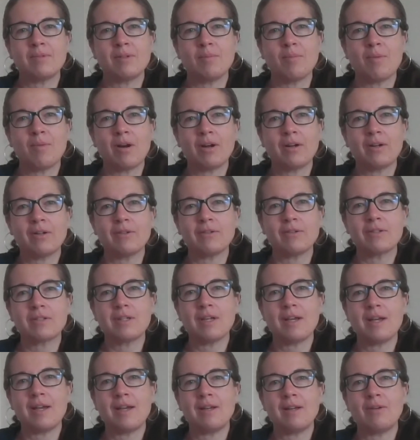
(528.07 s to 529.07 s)
DeMarco
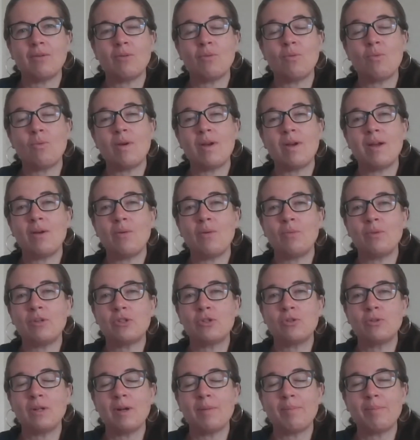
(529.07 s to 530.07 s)
said, when we
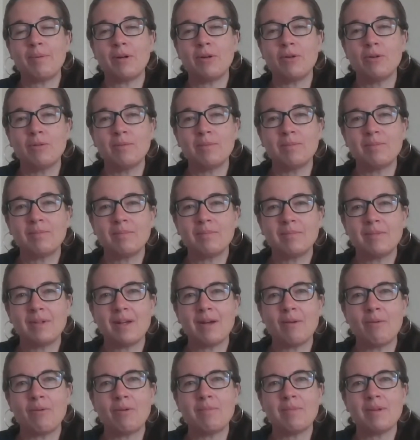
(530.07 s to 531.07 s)
shoot up a hoop
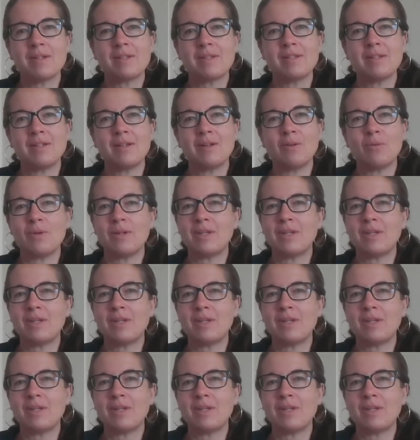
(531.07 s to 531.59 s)
and we miss it,